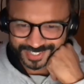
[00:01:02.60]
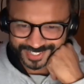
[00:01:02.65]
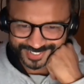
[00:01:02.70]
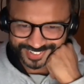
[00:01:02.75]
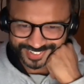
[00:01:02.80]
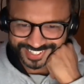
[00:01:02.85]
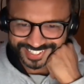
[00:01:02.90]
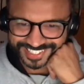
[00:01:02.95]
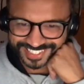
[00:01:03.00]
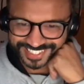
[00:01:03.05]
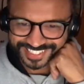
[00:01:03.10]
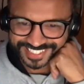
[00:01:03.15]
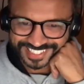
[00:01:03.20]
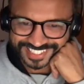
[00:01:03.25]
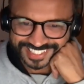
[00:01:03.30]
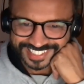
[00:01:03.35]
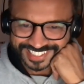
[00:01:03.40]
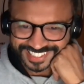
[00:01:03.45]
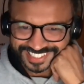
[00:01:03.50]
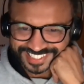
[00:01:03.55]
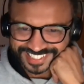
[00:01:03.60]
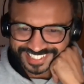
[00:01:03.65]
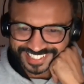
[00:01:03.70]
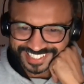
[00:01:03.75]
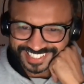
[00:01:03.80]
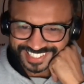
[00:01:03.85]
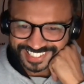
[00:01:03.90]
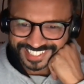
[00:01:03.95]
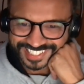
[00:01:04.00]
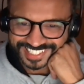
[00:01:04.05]
Australia. Good old
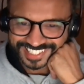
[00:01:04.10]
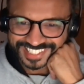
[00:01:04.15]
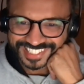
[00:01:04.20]
Canada, eh?